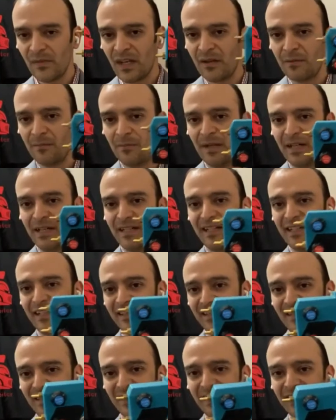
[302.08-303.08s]
But
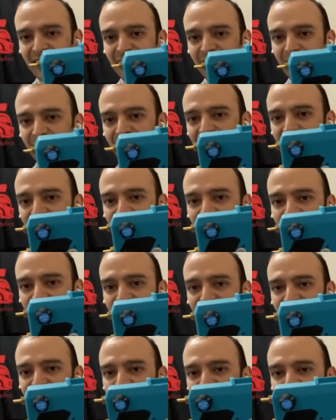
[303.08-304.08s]
a secondary
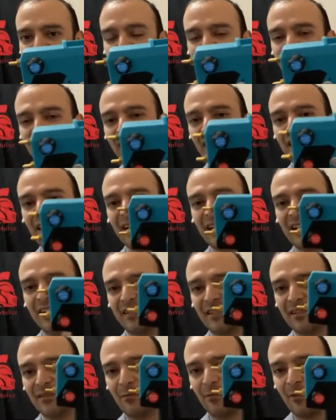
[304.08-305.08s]
function of it
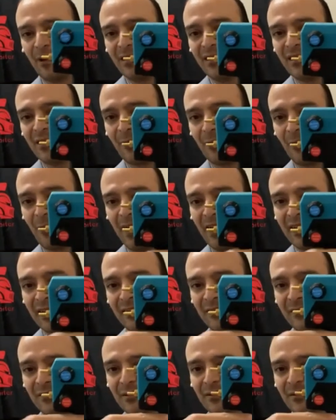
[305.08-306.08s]
is it runs right
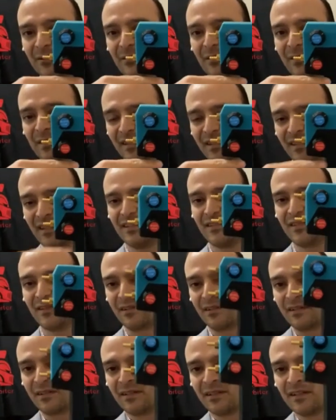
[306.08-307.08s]
through the sensor.